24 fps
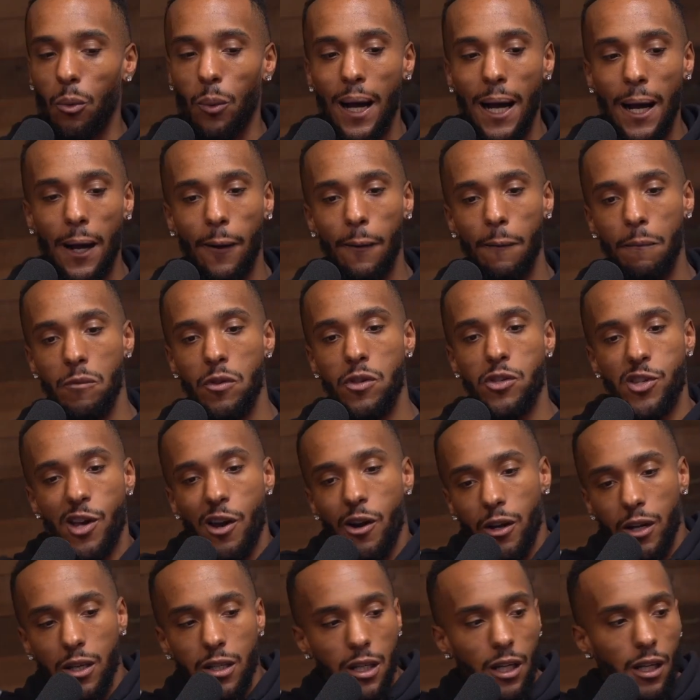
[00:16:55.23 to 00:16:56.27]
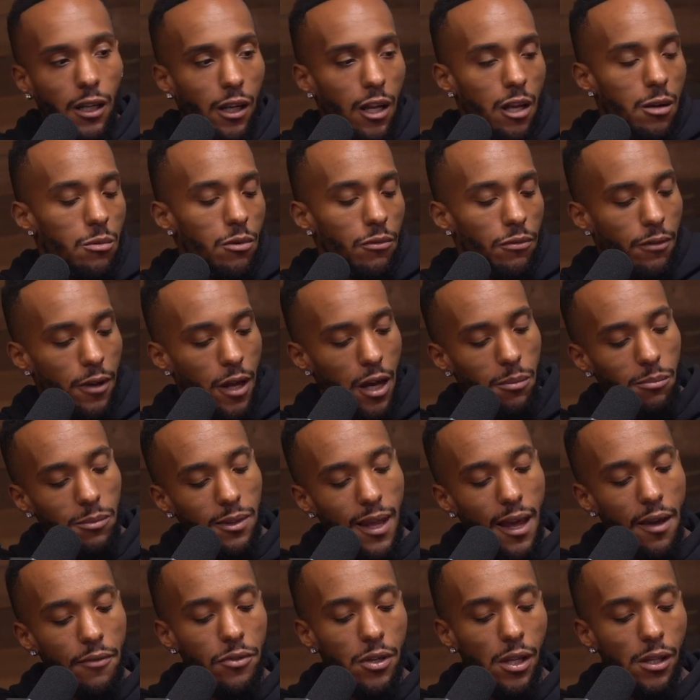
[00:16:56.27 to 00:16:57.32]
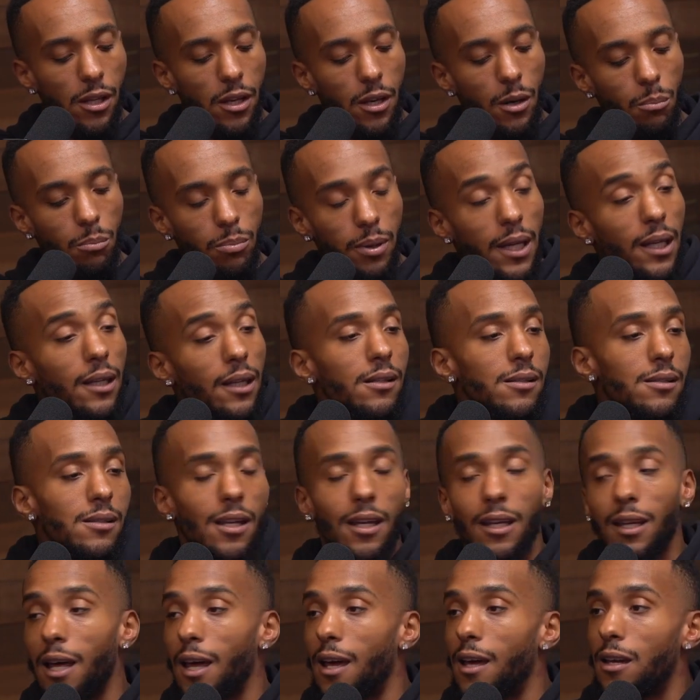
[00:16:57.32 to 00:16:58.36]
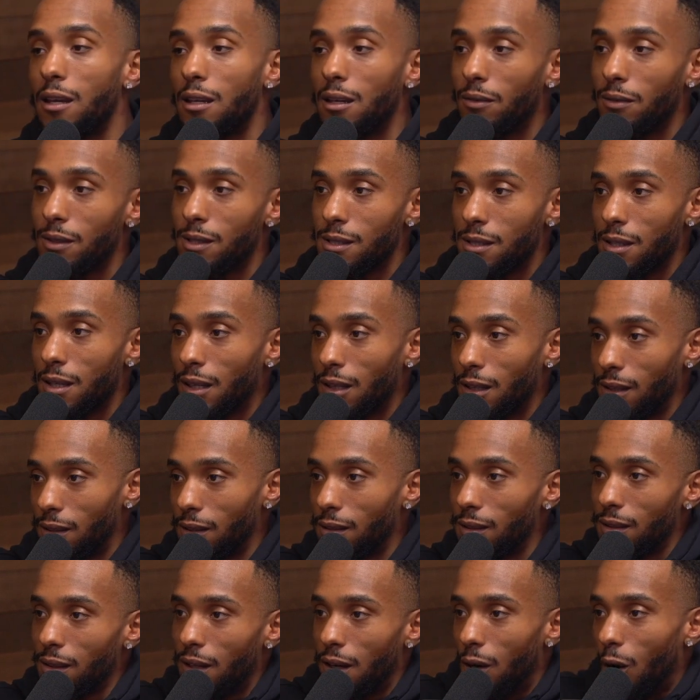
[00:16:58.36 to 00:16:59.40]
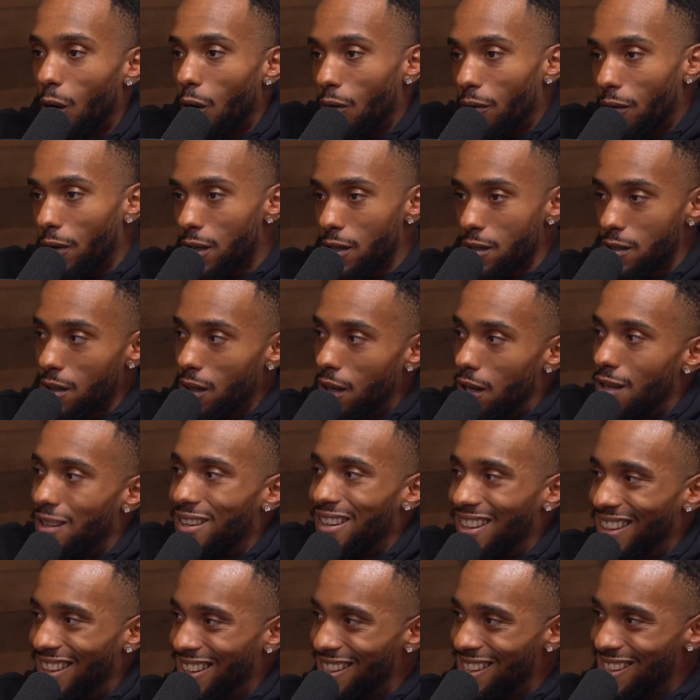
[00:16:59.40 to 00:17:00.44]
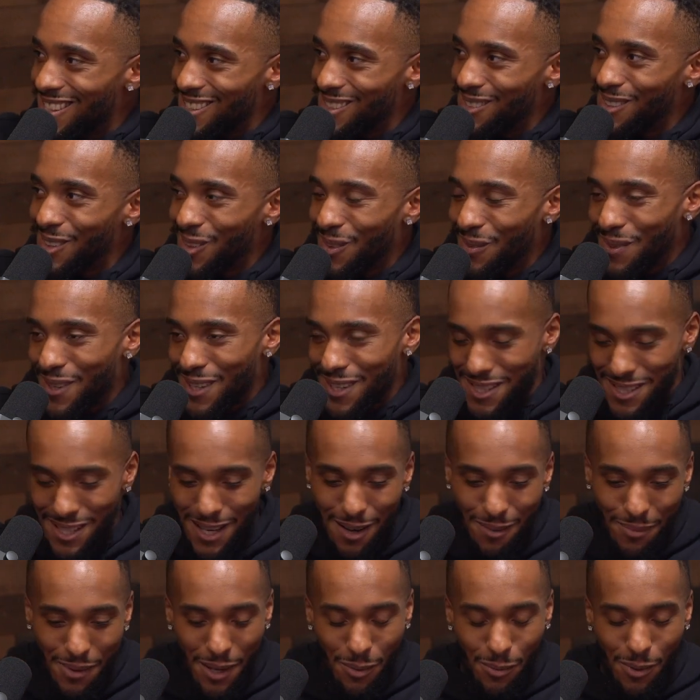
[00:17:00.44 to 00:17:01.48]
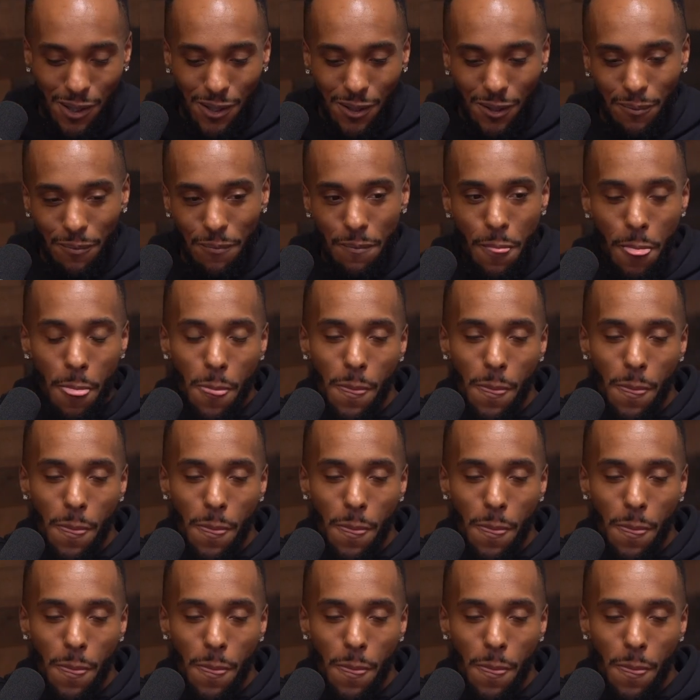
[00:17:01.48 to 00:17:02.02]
for a while. Jerrica did claim to fame. Definitely the biggest thing that any of us did over this little bit of time that we